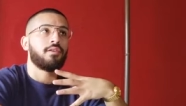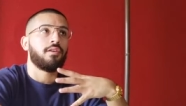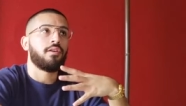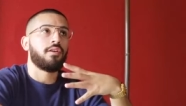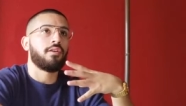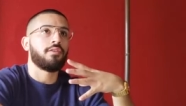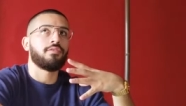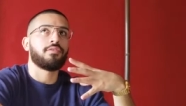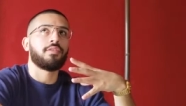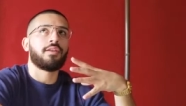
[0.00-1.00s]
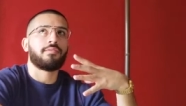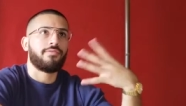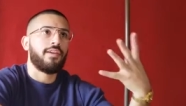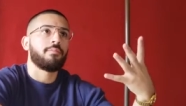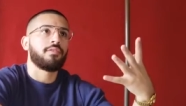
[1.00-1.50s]
are you know like
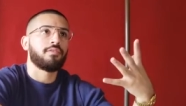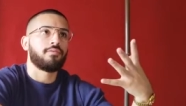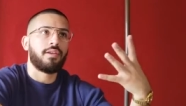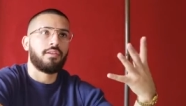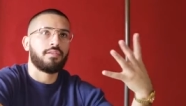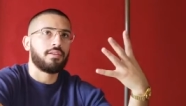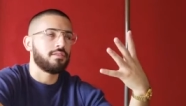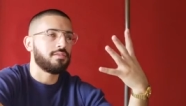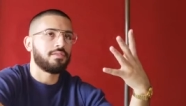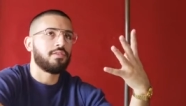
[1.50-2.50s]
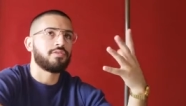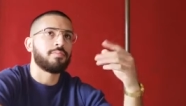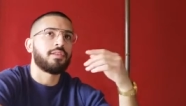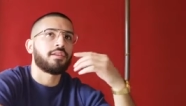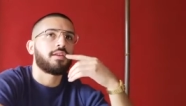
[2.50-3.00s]
family right like it's, it's always
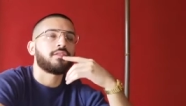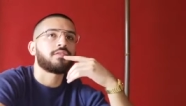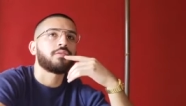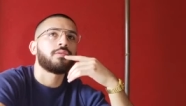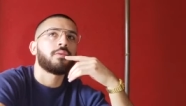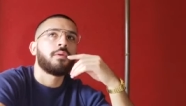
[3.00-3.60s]
been like that so